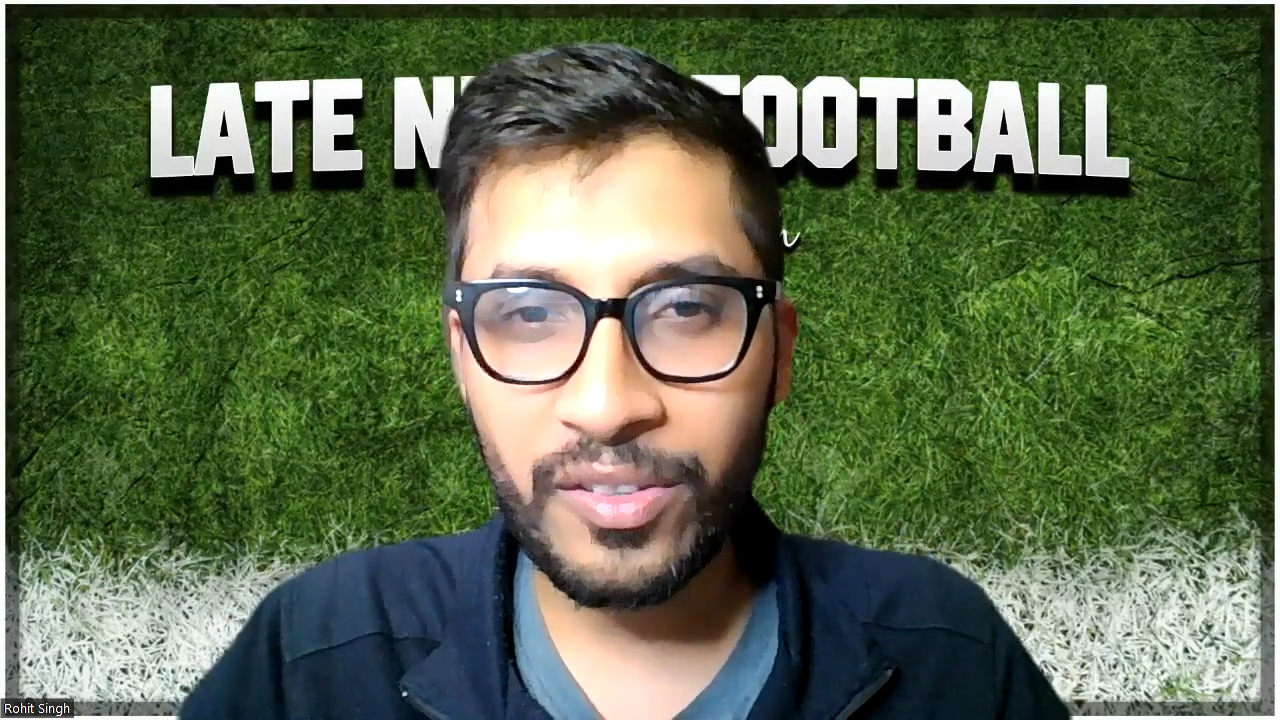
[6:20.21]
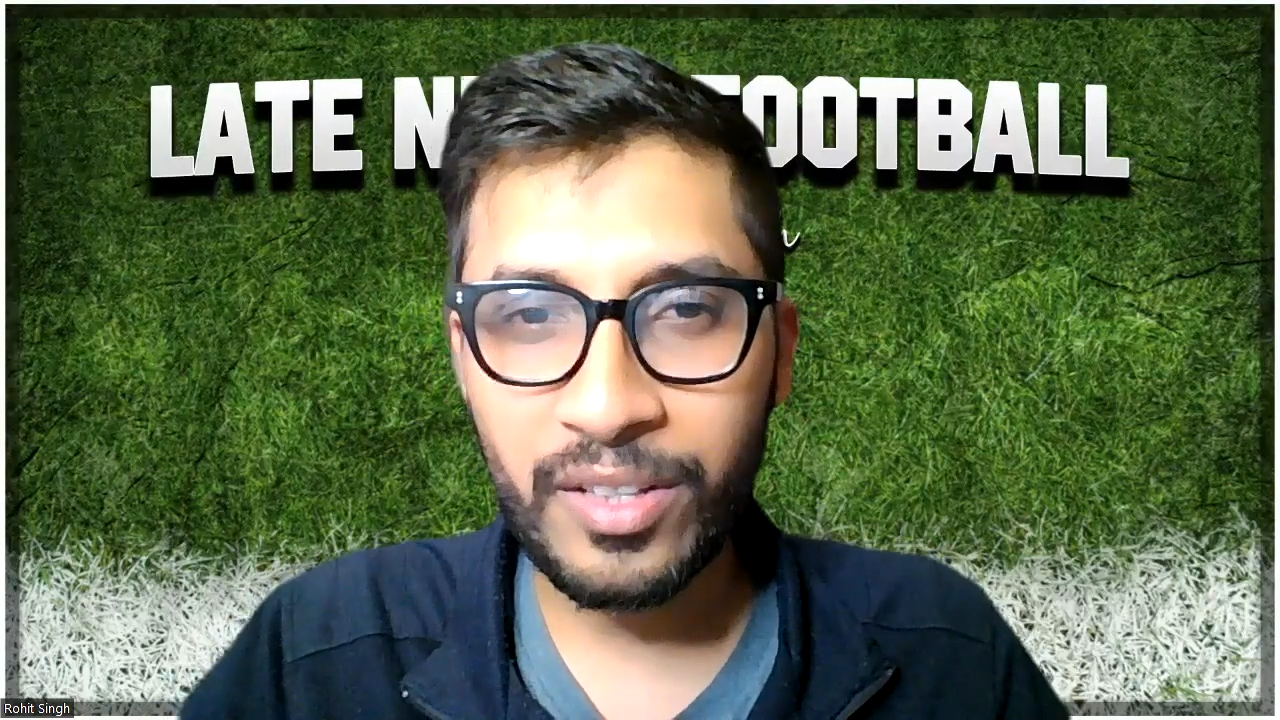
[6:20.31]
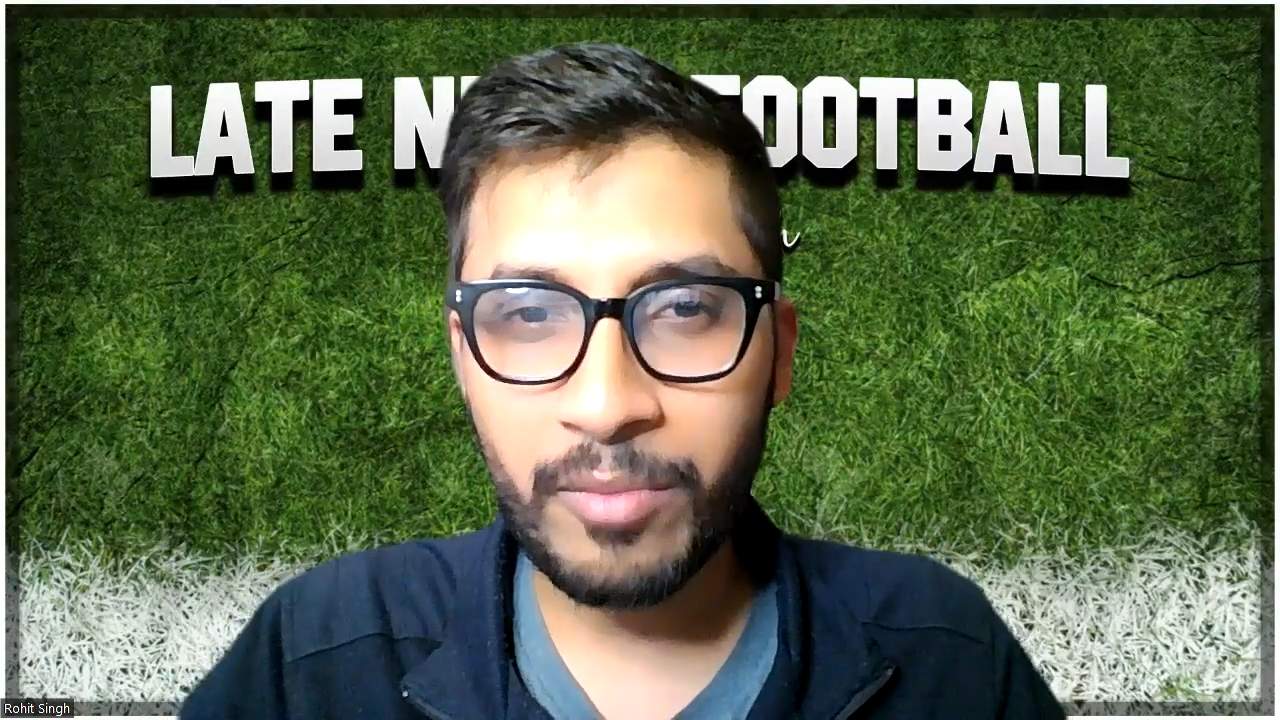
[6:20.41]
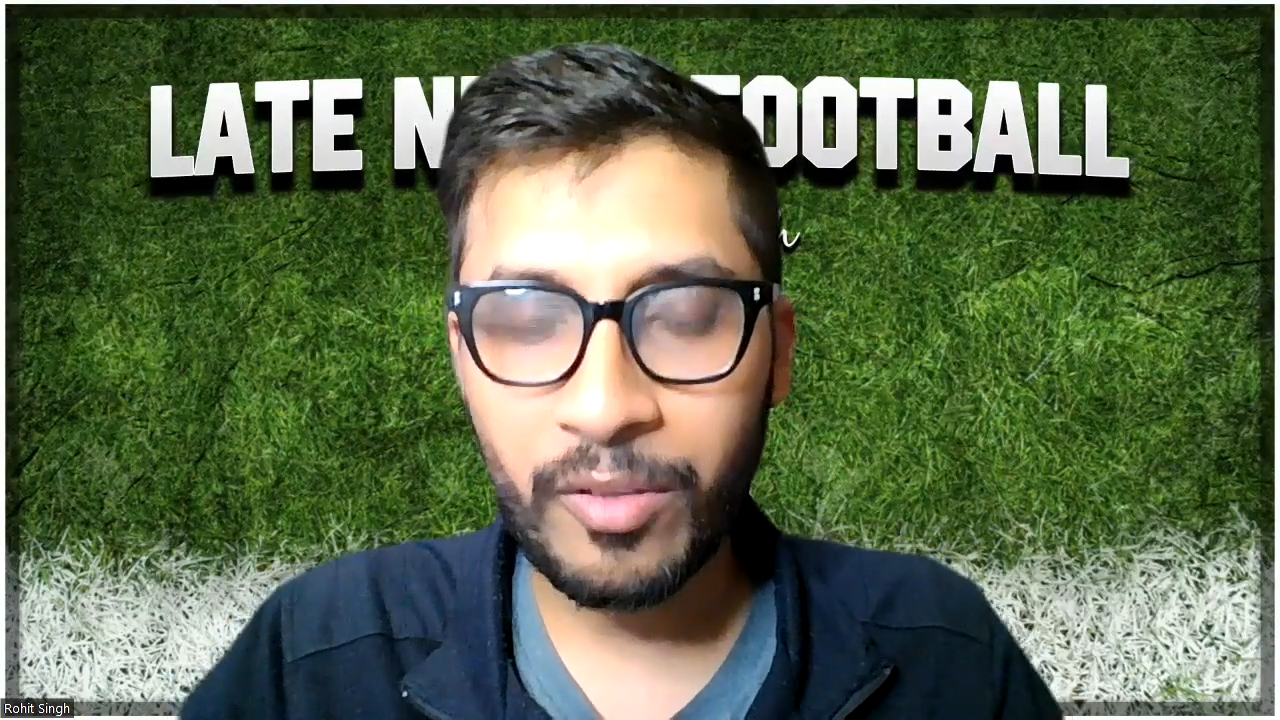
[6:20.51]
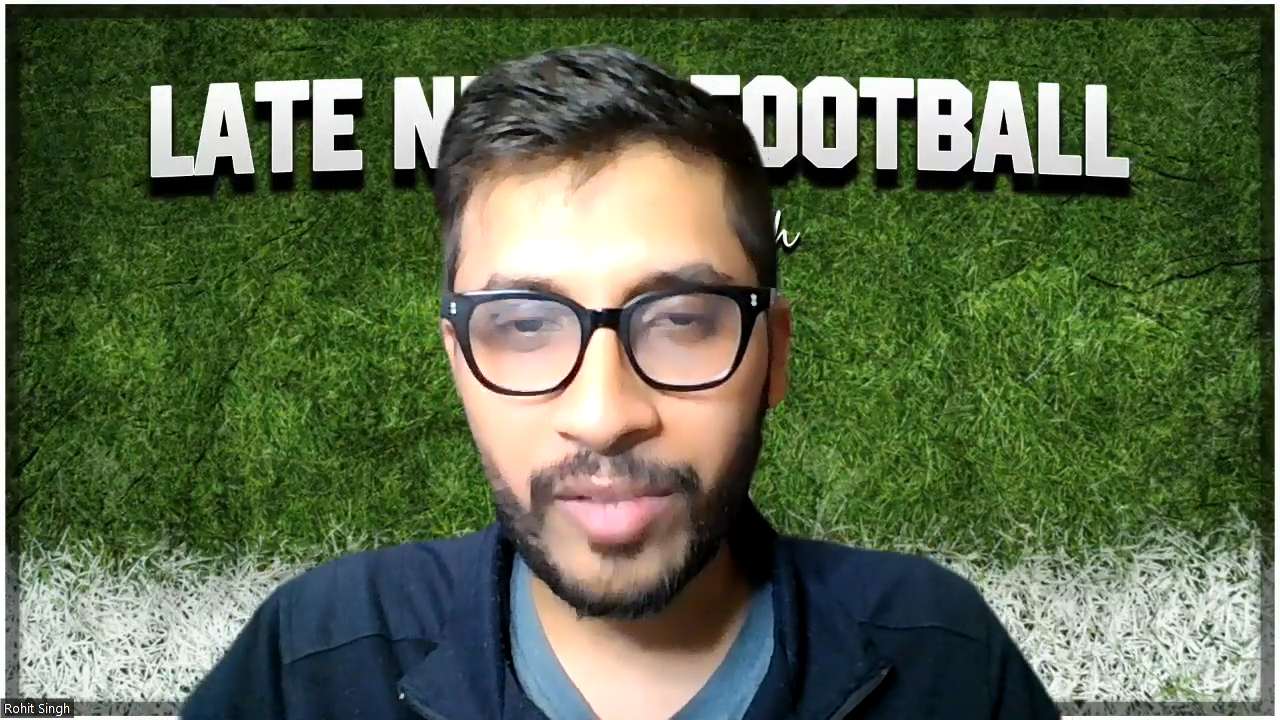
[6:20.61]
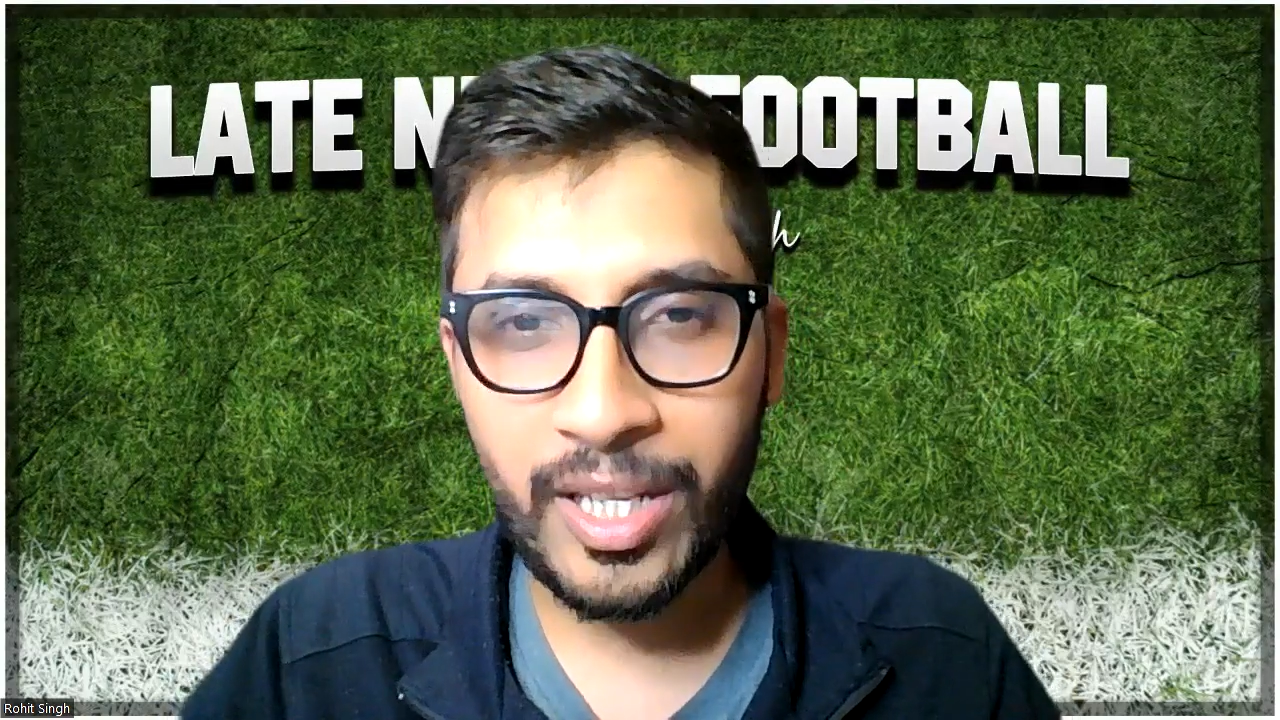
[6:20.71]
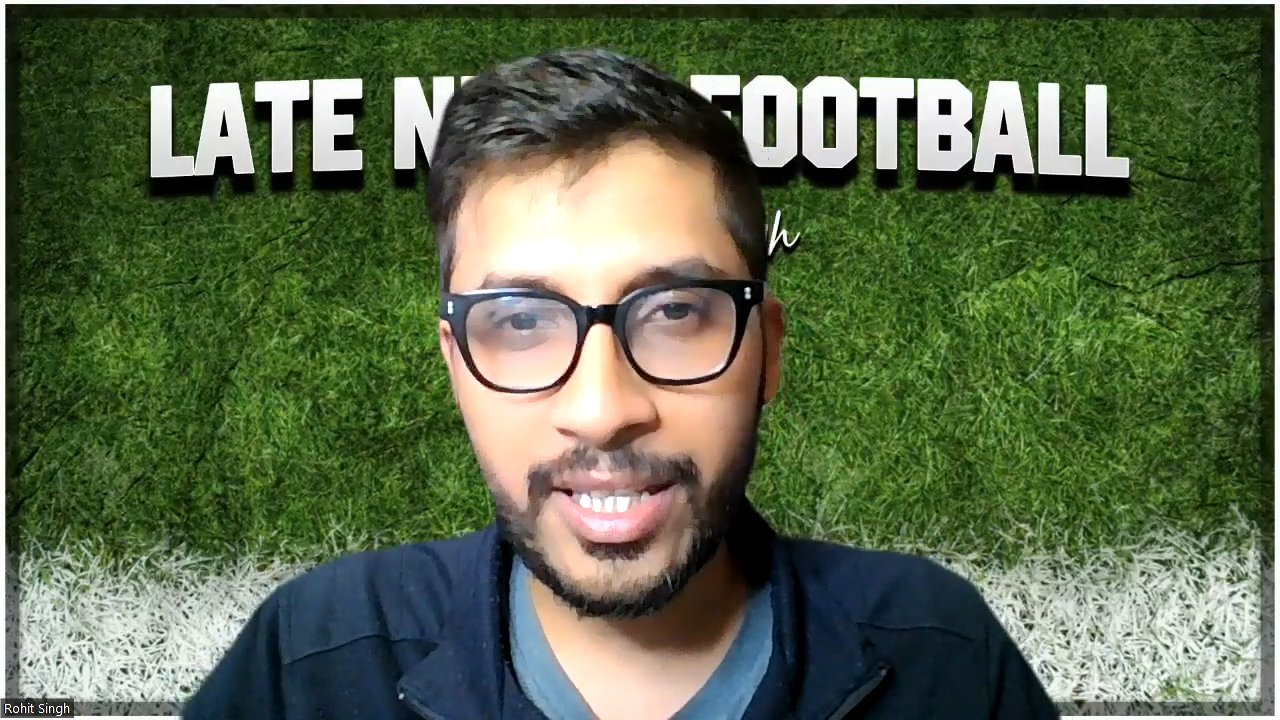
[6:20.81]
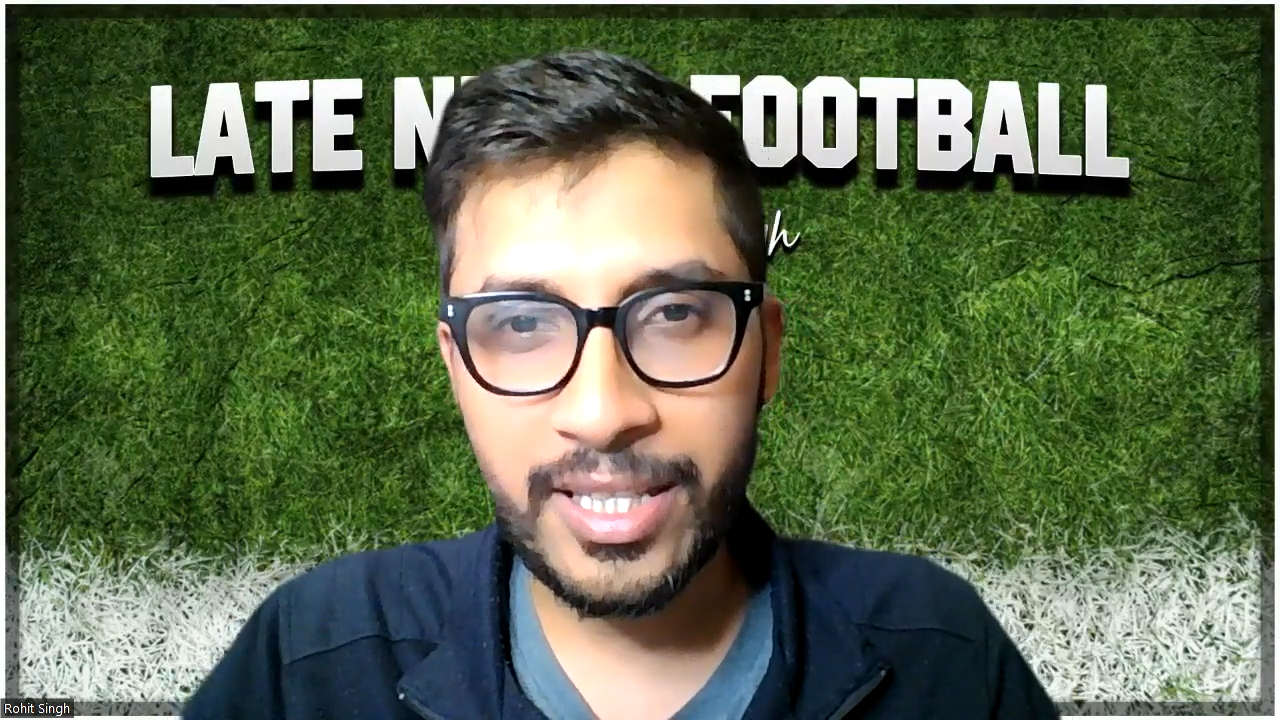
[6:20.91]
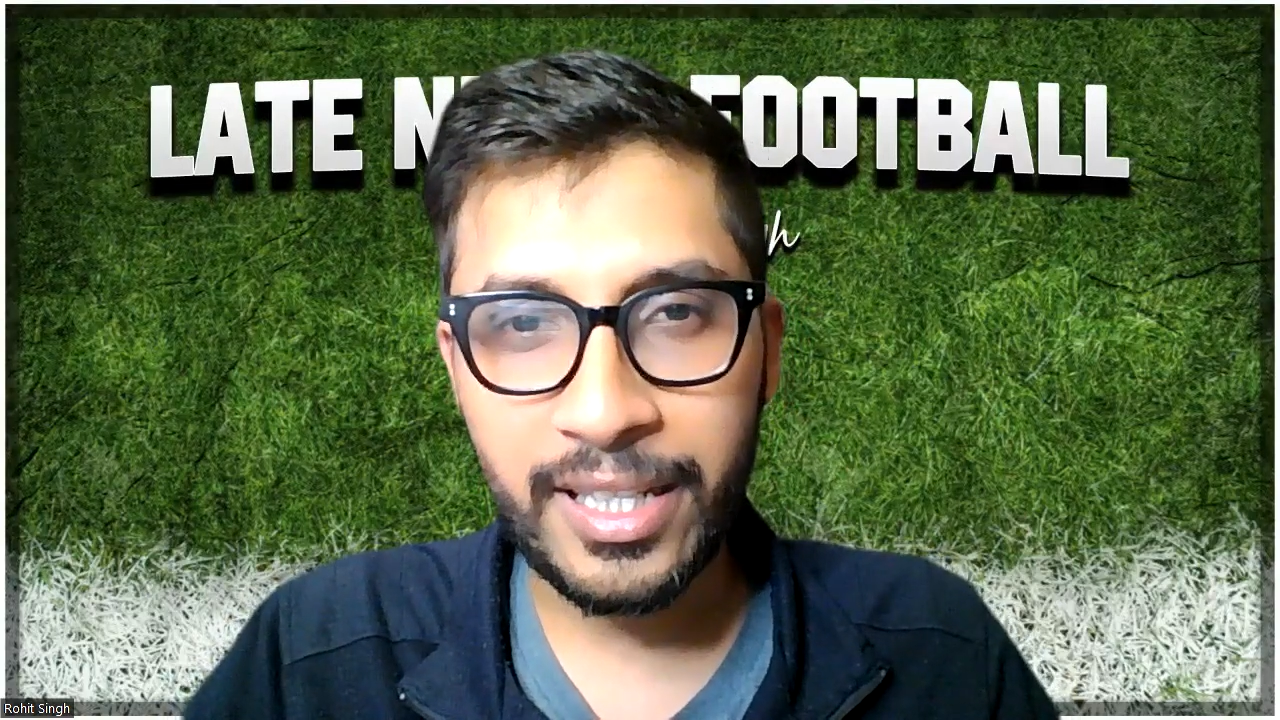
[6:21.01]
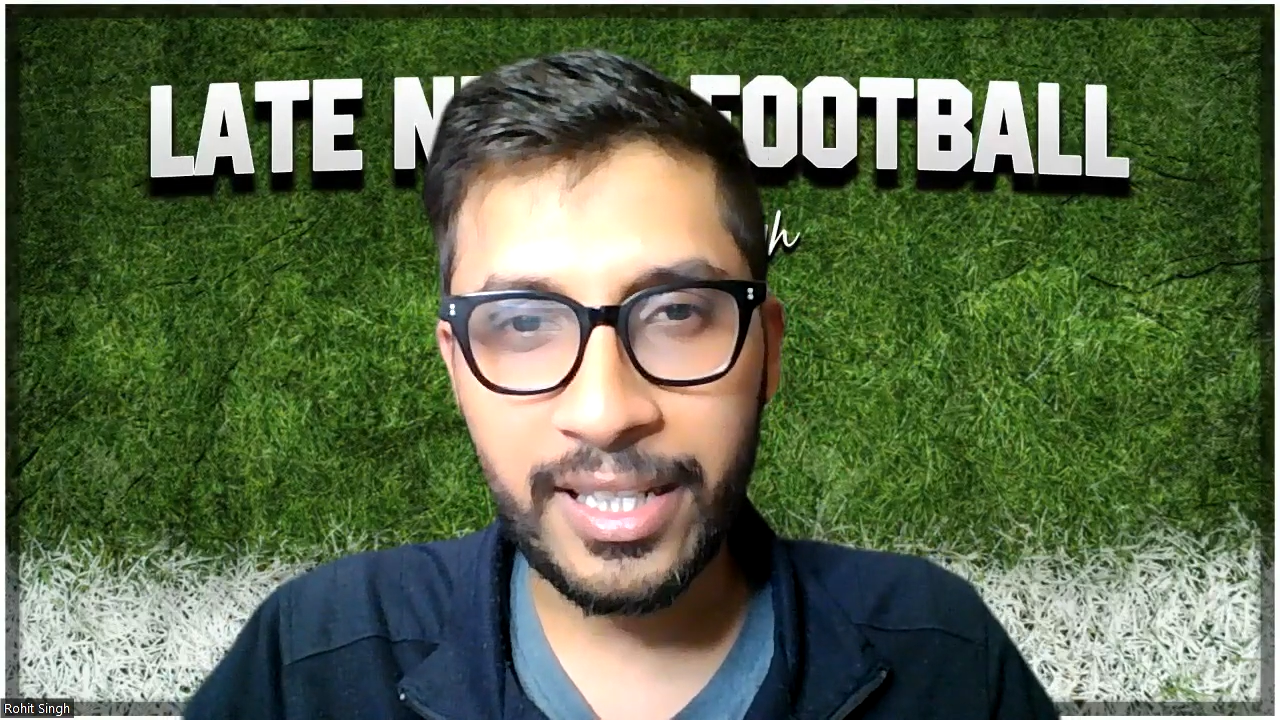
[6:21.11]
rhythm of
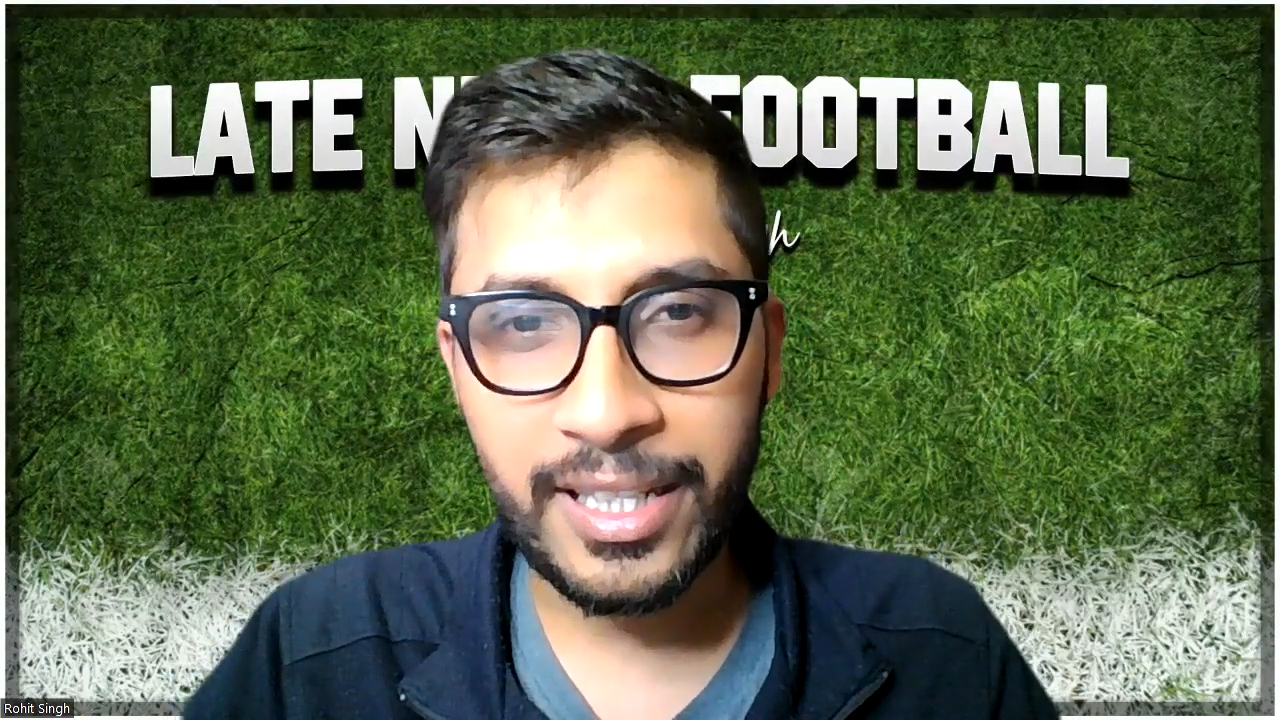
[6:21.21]
things and